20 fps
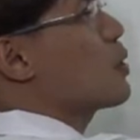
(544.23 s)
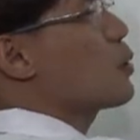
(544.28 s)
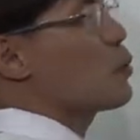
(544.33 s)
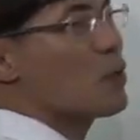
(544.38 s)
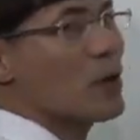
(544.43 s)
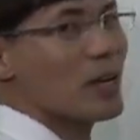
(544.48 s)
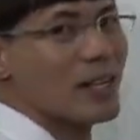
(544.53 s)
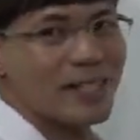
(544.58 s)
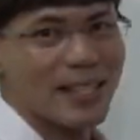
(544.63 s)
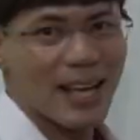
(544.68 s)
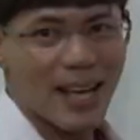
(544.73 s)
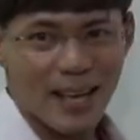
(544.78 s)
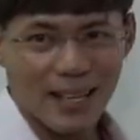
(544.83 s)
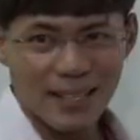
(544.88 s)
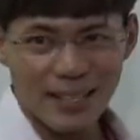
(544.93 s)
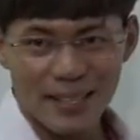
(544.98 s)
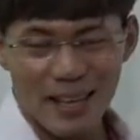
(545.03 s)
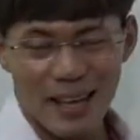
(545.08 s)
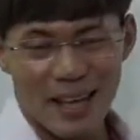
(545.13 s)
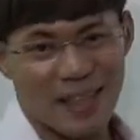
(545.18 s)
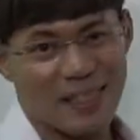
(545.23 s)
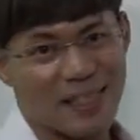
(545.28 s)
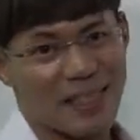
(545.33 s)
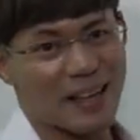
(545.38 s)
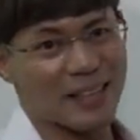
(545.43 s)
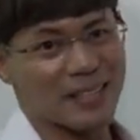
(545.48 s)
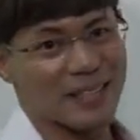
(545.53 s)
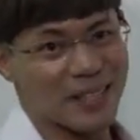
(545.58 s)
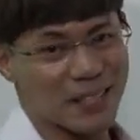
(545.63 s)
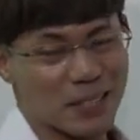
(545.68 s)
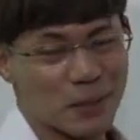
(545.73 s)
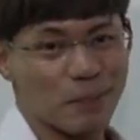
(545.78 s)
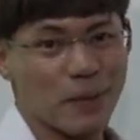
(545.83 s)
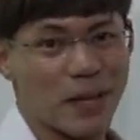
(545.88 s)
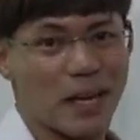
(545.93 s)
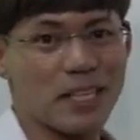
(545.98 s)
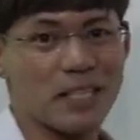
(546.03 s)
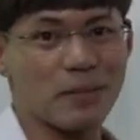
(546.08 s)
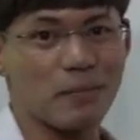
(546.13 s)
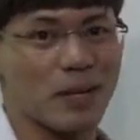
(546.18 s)
What is s? That's the
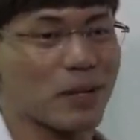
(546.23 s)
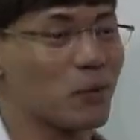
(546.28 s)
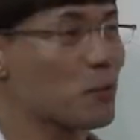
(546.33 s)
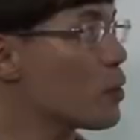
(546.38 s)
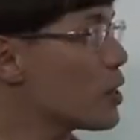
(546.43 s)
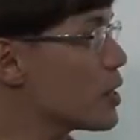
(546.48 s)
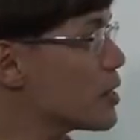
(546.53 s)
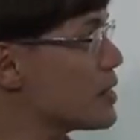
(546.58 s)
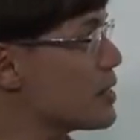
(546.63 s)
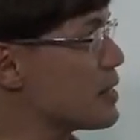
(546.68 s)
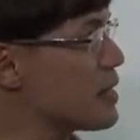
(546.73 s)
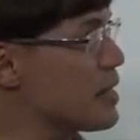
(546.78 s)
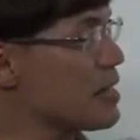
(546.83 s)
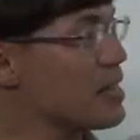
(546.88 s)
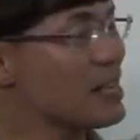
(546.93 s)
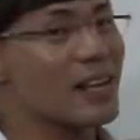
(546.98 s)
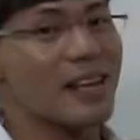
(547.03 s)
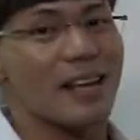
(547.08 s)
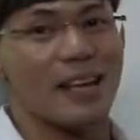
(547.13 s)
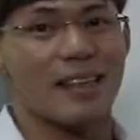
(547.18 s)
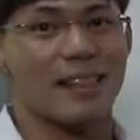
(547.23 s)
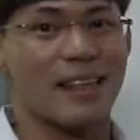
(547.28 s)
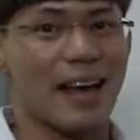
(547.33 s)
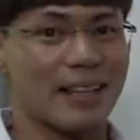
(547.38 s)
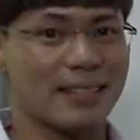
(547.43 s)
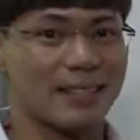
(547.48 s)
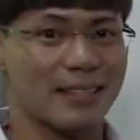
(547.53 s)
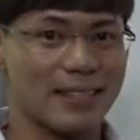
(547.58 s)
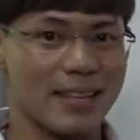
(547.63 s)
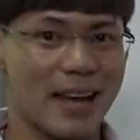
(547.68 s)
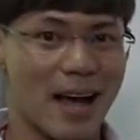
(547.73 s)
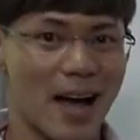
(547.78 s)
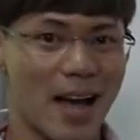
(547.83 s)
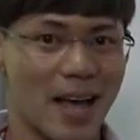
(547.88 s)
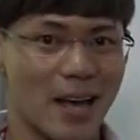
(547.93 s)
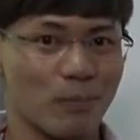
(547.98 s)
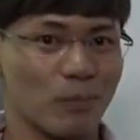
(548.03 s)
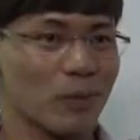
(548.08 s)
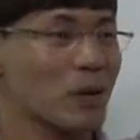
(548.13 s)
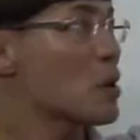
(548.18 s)
displacement. What is t? That's the
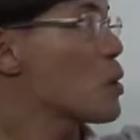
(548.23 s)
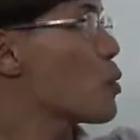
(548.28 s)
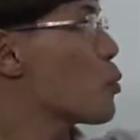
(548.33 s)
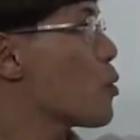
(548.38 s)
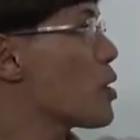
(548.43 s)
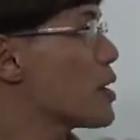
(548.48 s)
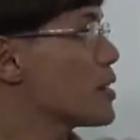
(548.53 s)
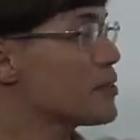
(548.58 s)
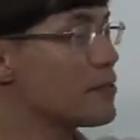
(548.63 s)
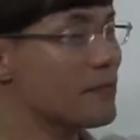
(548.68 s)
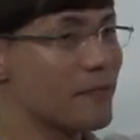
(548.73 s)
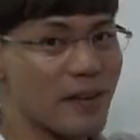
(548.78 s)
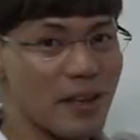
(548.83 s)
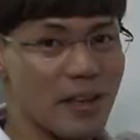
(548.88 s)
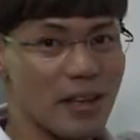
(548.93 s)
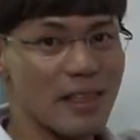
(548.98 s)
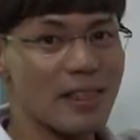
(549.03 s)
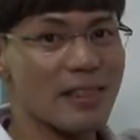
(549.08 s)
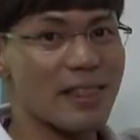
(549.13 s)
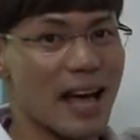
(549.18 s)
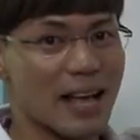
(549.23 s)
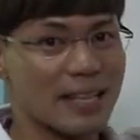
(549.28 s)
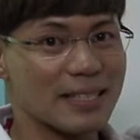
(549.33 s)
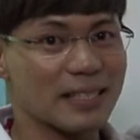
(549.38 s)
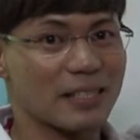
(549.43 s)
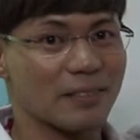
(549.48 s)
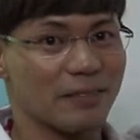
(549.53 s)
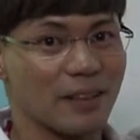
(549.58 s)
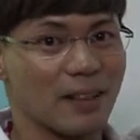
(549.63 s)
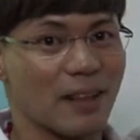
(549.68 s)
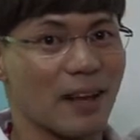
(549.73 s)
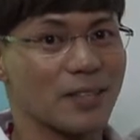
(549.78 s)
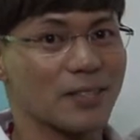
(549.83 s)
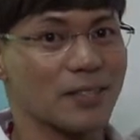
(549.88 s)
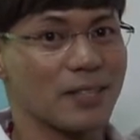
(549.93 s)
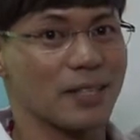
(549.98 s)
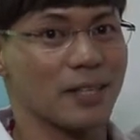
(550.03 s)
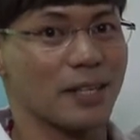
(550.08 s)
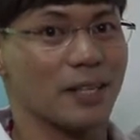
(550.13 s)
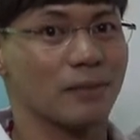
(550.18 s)
time. What is v? That's the
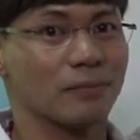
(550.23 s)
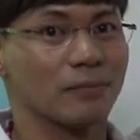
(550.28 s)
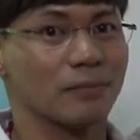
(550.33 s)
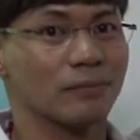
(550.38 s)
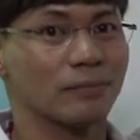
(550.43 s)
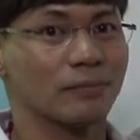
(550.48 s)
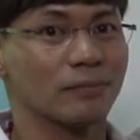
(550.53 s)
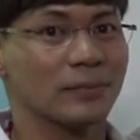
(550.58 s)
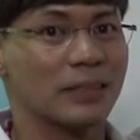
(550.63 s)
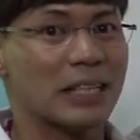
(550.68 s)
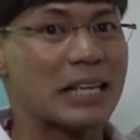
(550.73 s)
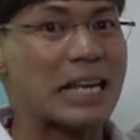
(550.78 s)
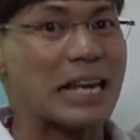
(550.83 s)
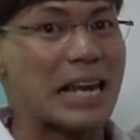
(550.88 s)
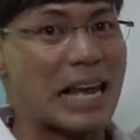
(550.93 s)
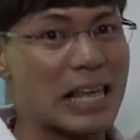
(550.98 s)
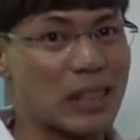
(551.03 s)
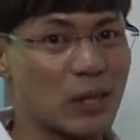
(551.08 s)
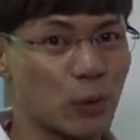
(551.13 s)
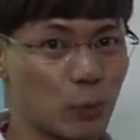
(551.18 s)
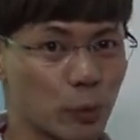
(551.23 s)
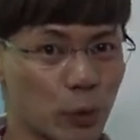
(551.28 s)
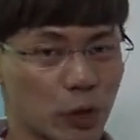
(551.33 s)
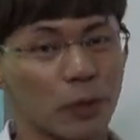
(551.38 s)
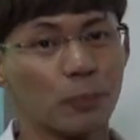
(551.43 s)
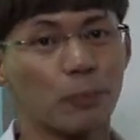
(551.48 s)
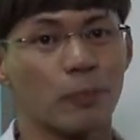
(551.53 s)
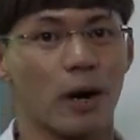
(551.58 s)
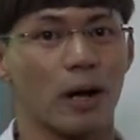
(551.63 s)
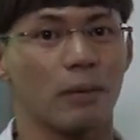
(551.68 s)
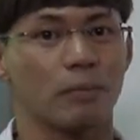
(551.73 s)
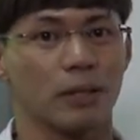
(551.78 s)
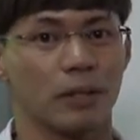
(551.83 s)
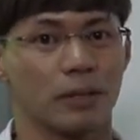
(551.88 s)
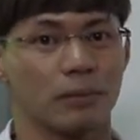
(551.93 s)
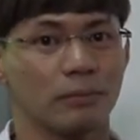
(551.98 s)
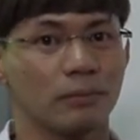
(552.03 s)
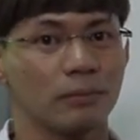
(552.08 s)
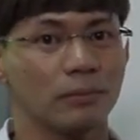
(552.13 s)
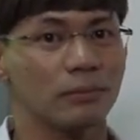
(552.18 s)
velocity. In the word
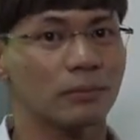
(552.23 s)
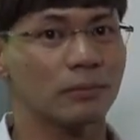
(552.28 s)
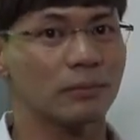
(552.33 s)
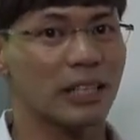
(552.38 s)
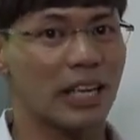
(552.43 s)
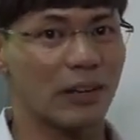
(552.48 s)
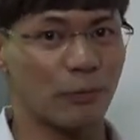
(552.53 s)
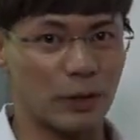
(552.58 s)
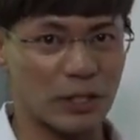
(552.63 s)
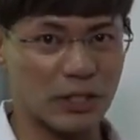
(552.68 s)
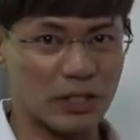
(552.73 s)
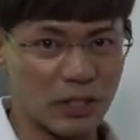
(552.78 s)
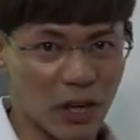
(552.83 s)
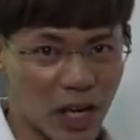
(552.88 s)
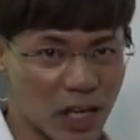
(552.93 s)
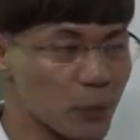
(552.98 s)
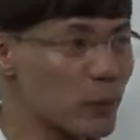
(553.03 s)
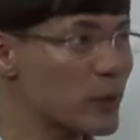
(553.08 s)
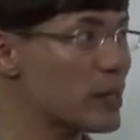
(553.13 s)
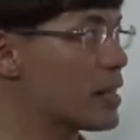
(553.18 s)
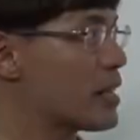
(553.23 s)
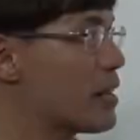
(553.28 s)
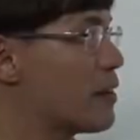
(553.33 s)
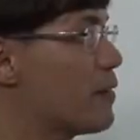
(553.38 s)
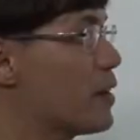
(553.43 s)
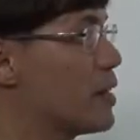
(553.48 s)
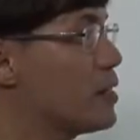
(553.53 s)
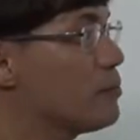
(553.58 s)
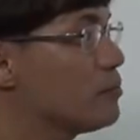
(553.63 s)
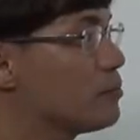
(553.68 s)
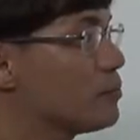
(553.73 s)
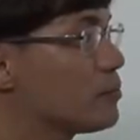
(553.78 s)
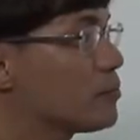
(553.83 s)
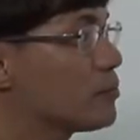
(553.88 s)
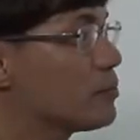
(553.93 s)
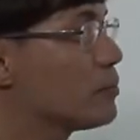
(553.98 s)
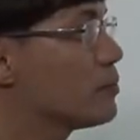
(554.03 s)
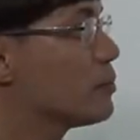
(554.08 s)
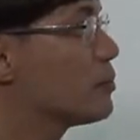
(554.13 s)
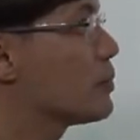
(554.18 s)
problem, if we start with a given,
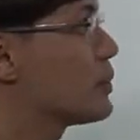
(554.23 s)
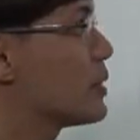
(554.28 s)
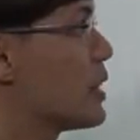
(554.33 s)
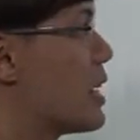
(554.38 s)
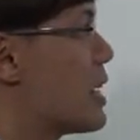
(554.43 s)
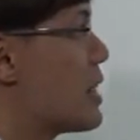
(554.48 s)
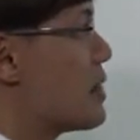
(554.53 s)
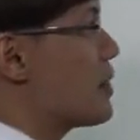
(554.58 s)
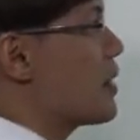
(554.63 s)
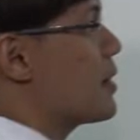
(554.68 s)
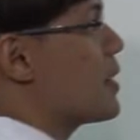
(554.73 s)
the